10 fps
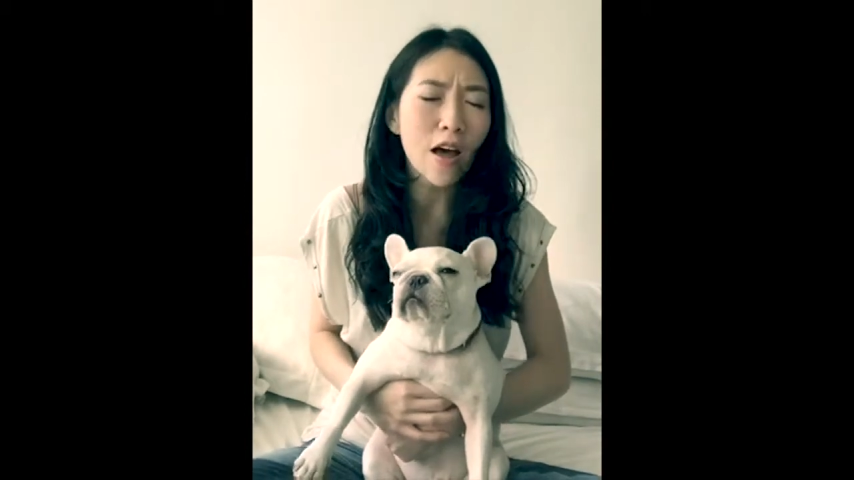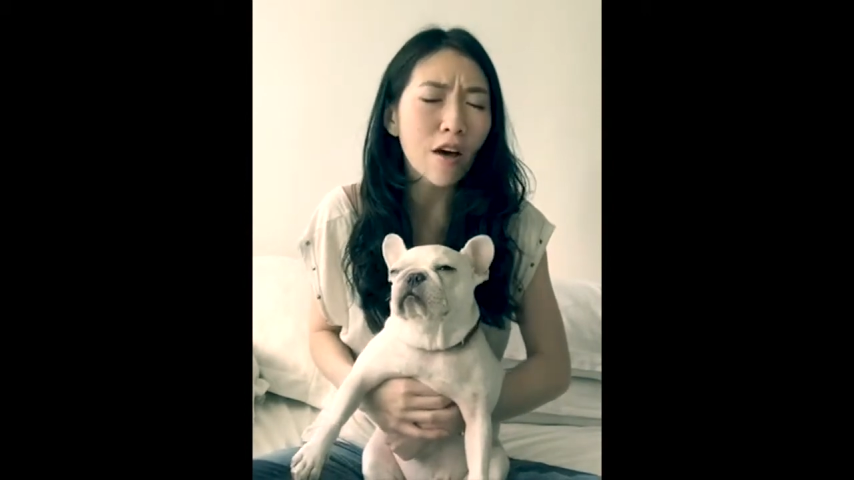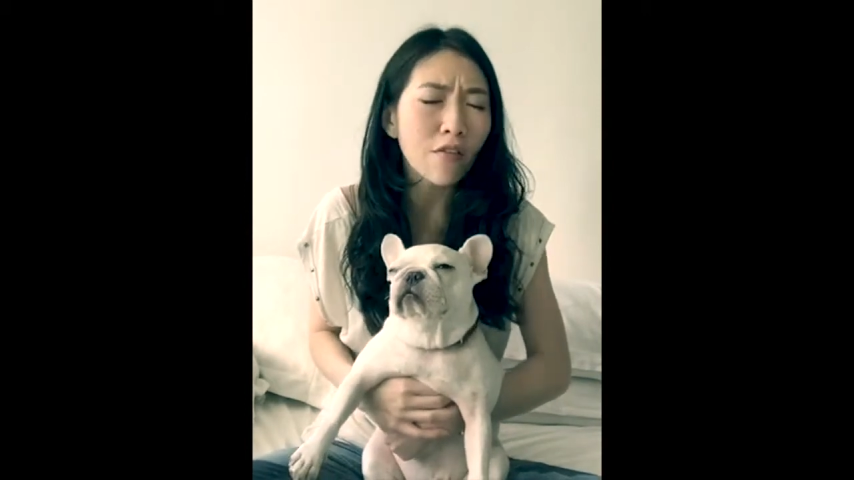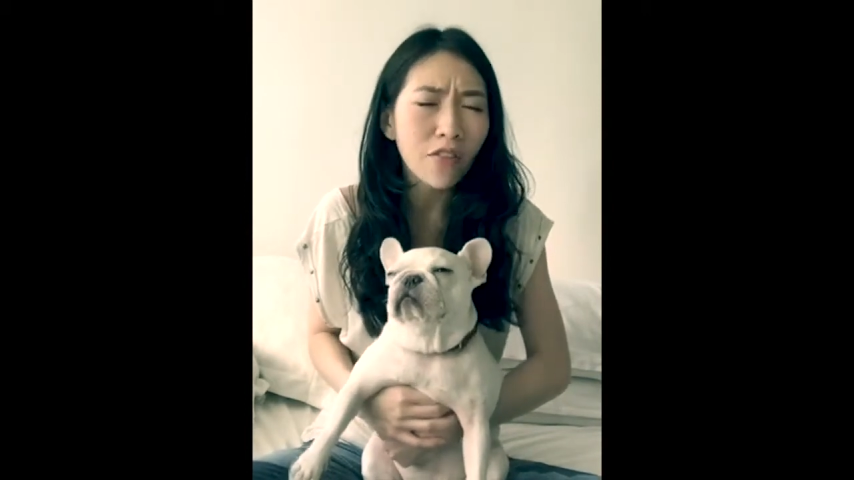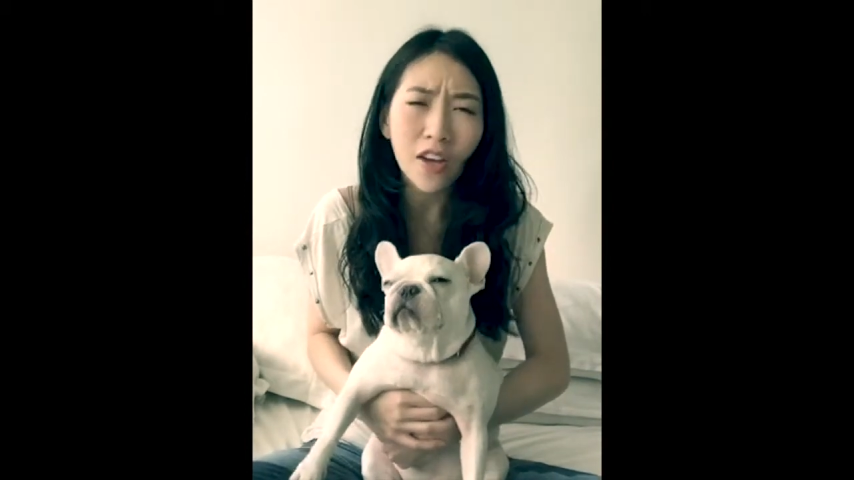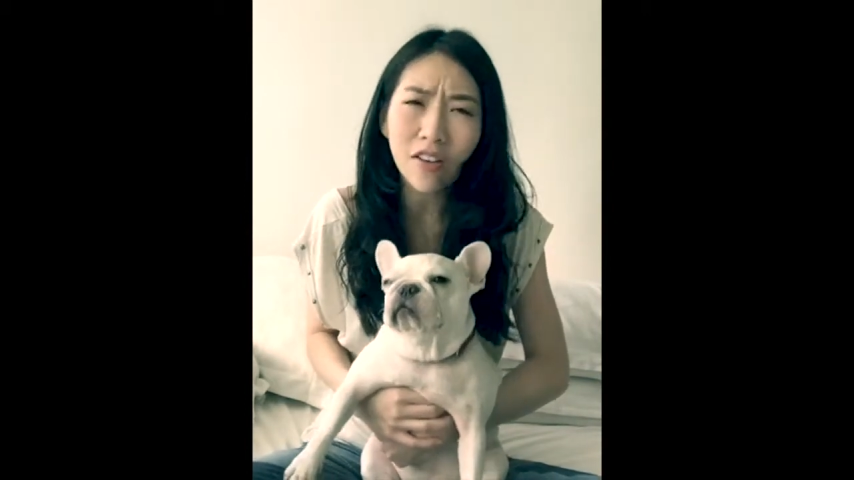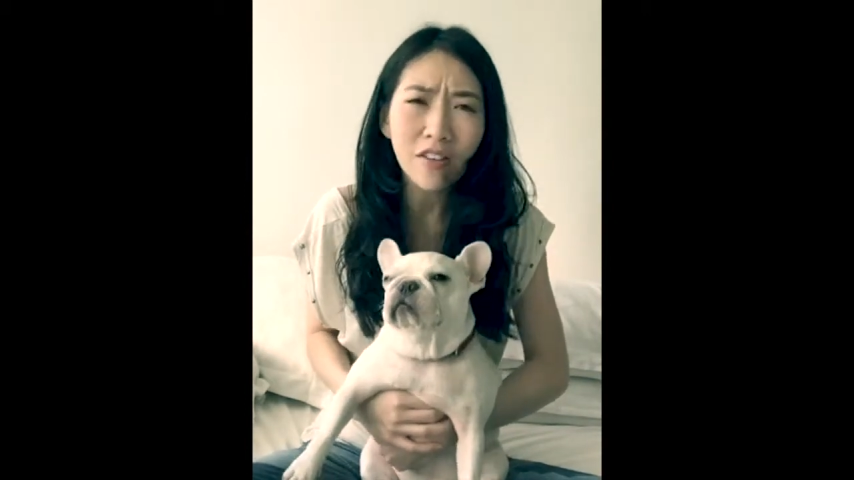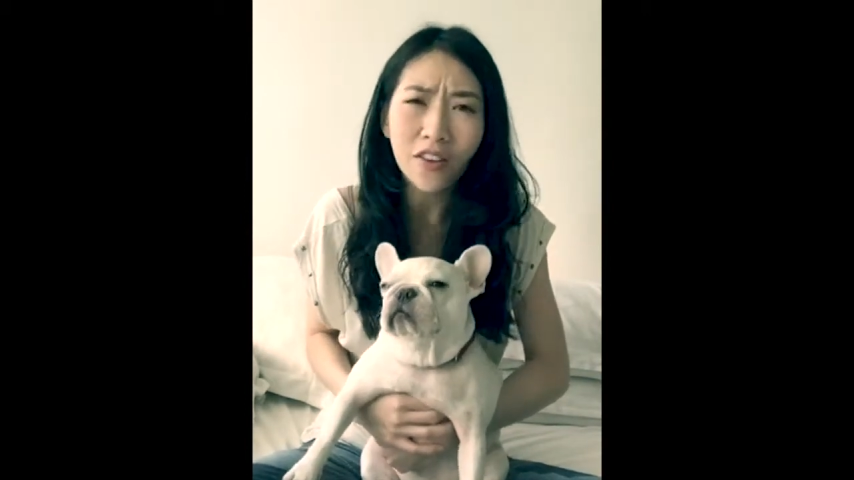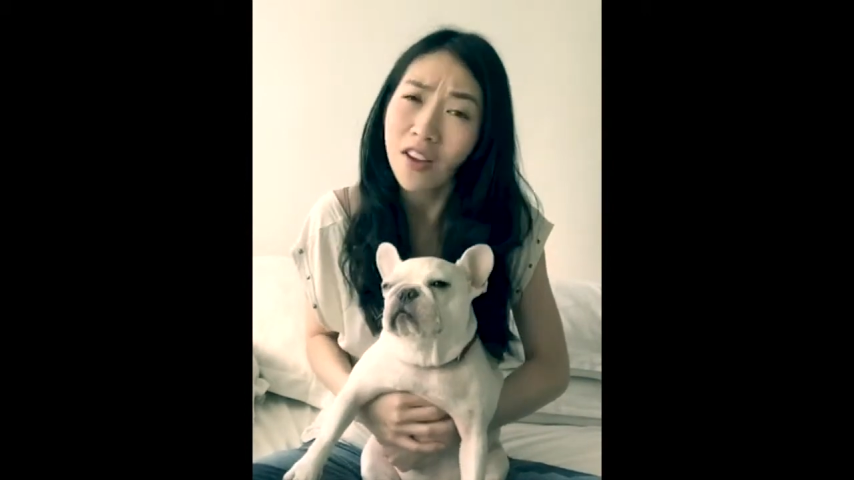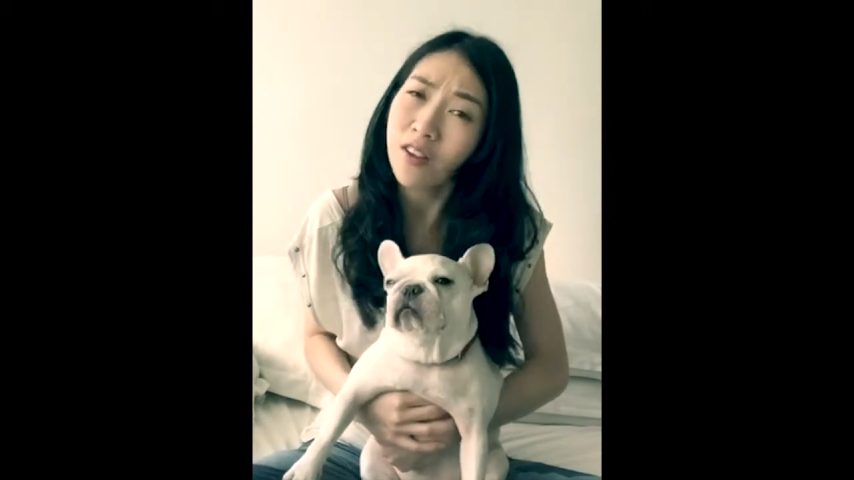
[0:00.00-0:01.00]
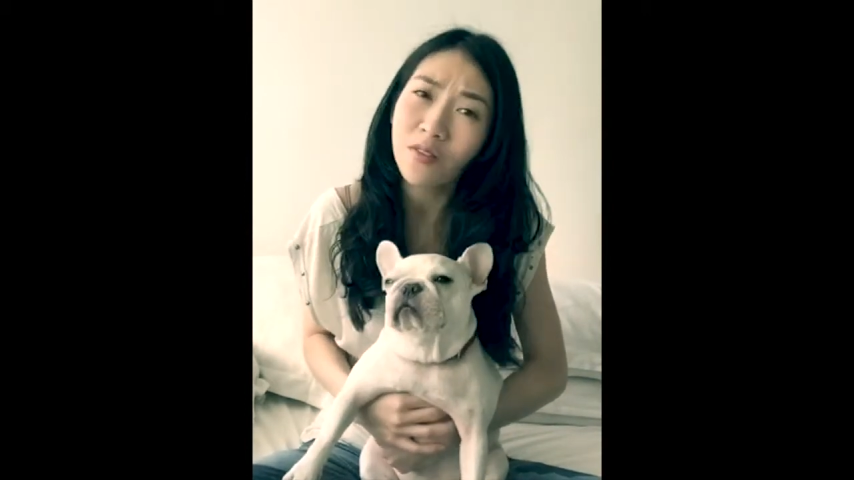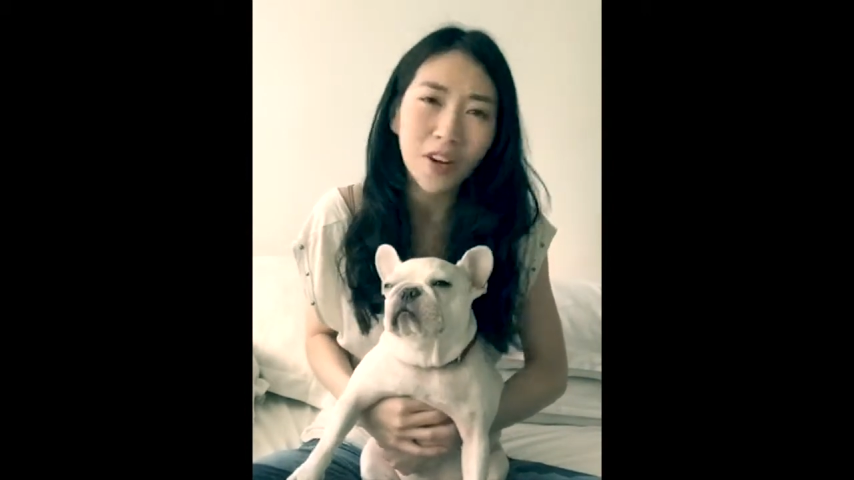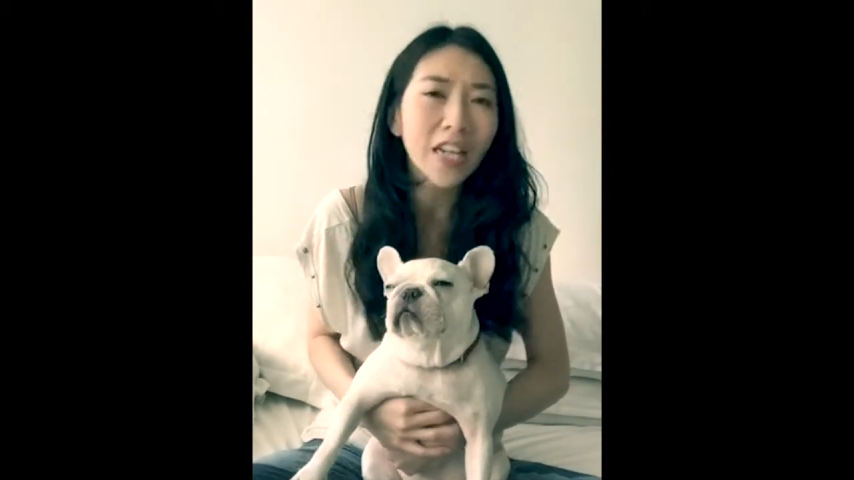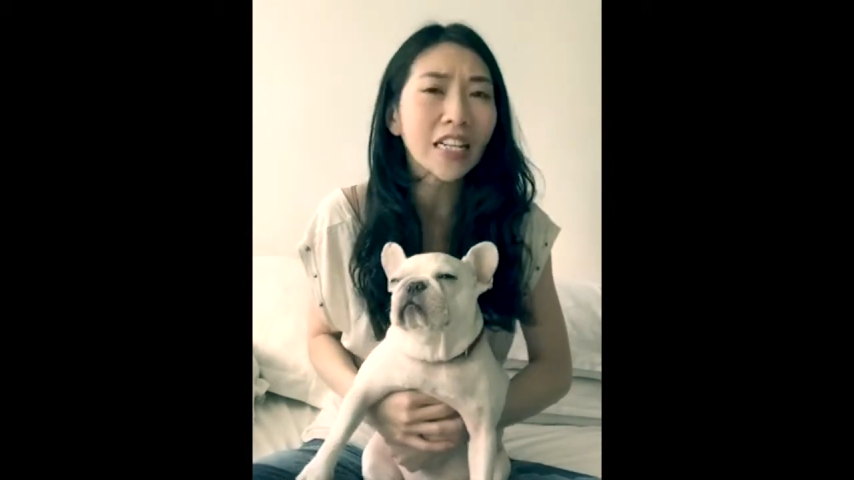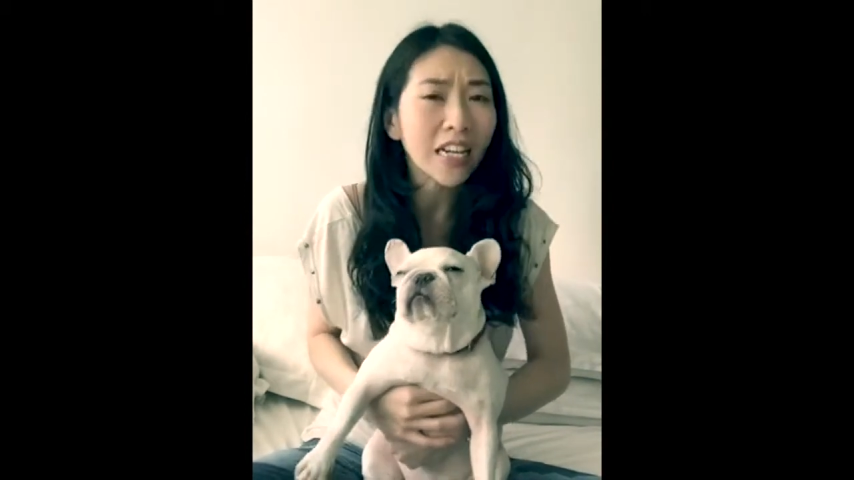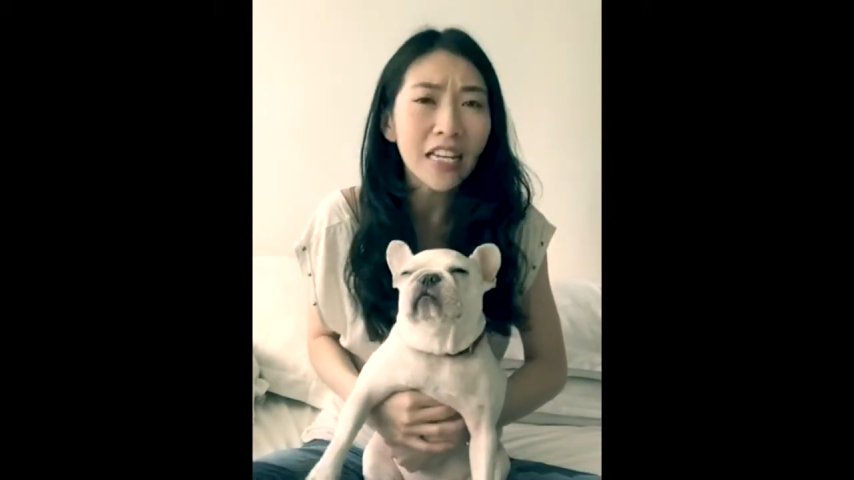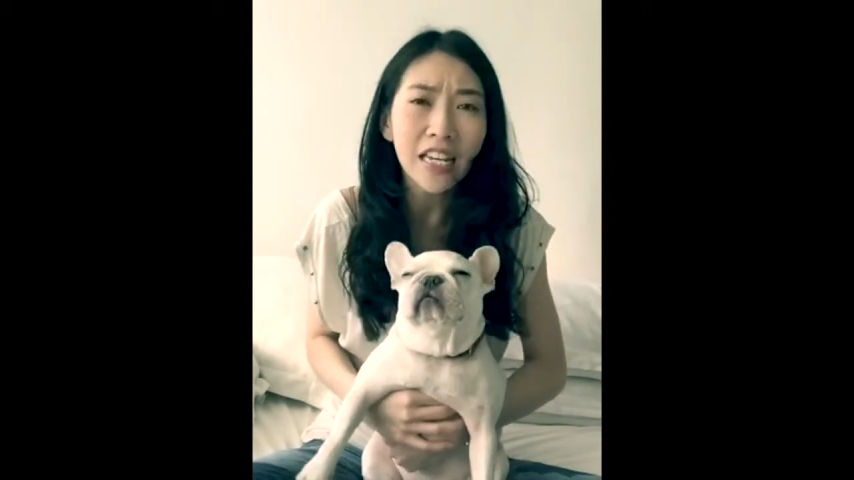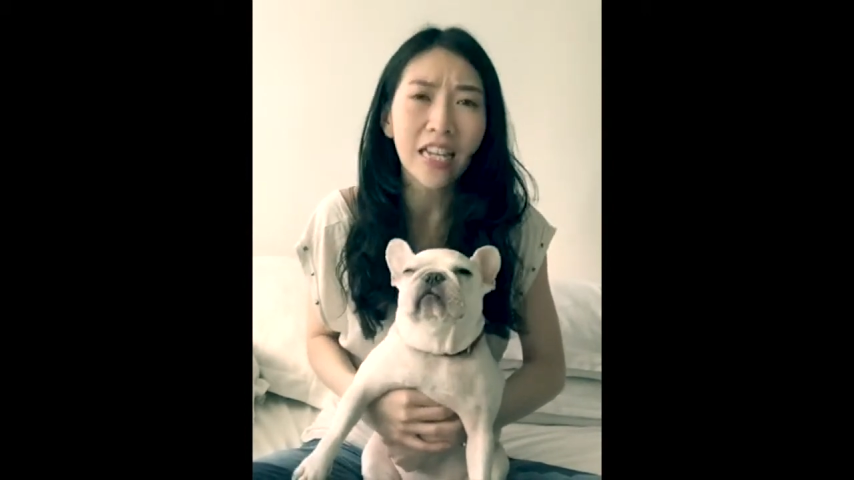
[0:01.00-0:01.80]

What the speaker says: a very, very, very lucky